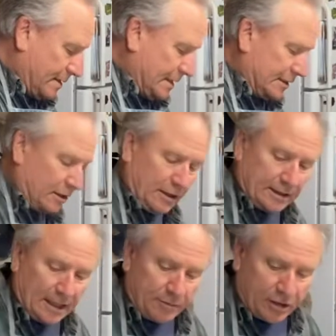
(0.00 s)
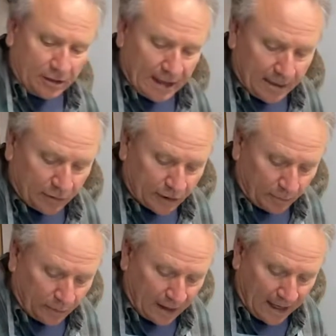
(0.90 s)
As long as I'm still able to
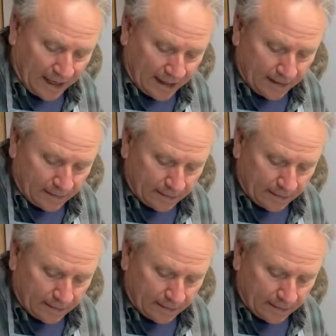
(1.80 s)
play,